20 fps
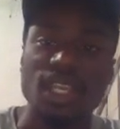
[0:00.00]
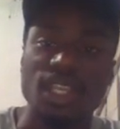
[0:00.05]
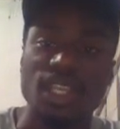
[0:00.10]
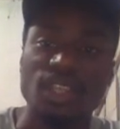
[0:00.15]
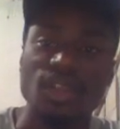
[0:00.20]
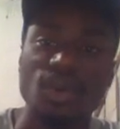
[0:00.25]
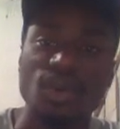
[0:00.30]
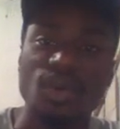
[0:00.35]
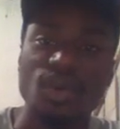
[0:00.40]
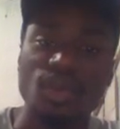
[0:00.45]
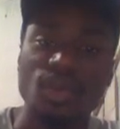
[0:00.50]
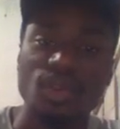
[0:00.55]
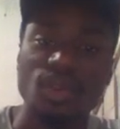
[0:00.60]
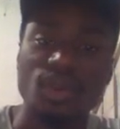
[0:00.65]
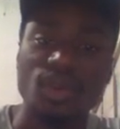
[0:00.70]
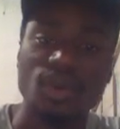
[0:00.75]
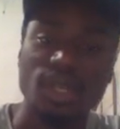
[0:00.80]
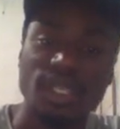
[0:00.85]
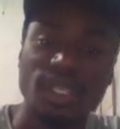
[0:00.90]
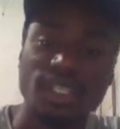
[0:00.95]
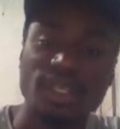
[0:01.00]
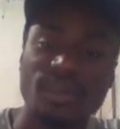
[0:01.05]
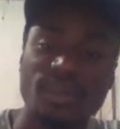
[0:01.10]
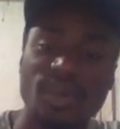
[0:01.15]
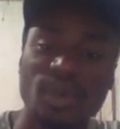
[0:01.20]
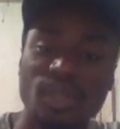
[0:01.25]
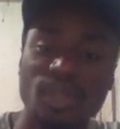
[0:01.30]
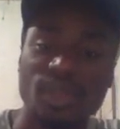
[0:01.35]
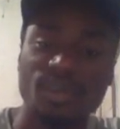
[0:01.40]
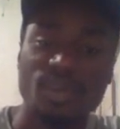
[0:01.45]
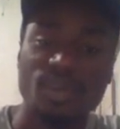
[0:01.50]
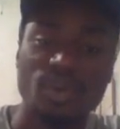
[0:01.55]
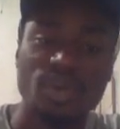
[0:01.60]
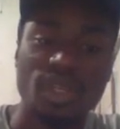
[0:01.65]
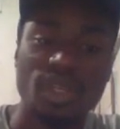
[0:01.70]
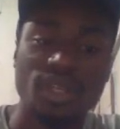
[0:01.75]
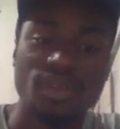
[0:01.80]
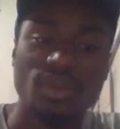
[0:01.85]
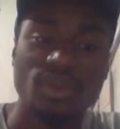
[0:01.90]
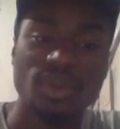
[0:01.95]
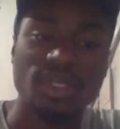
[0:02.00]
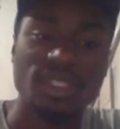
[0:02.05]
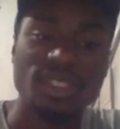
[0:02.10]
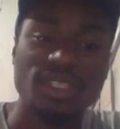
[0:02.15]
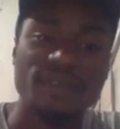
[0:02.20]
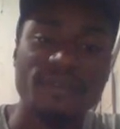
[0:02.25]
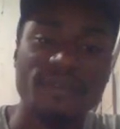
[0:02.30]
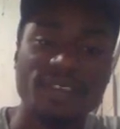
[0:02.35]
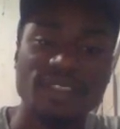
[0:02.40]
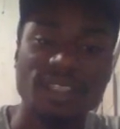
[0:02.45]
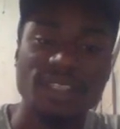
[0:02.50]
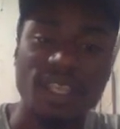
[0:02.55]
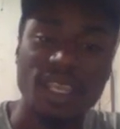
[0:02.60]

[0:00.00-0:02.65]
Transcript: your knowledge about the product or the service,